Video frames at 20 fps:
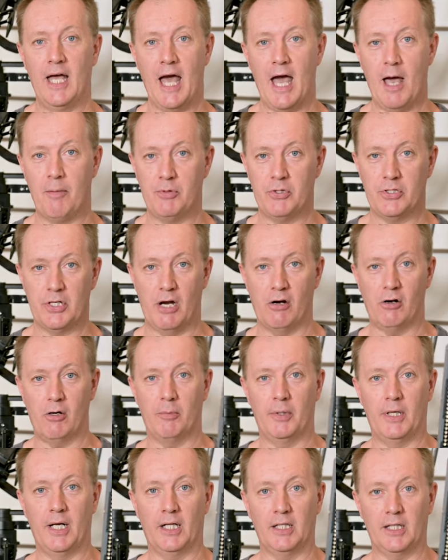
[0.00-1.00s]
Aputure
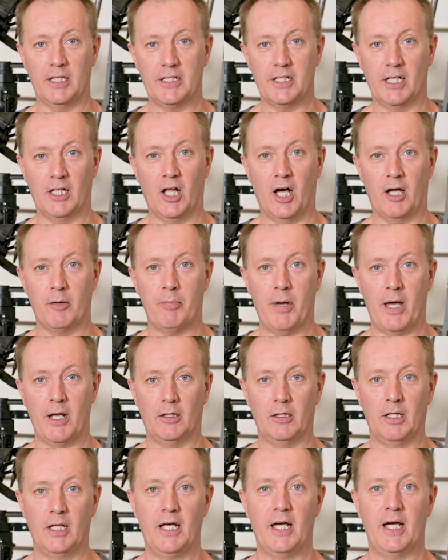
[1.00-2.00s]
Amaran LED light
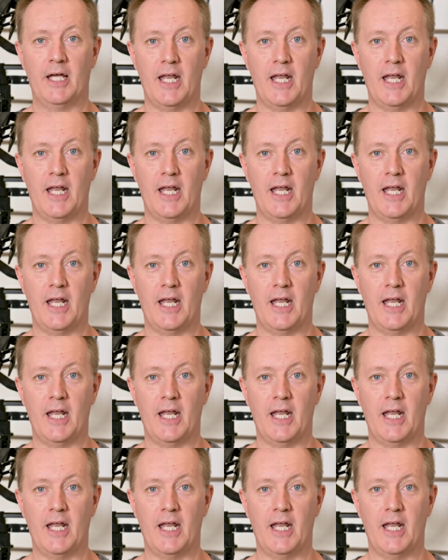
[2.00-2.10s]
panel,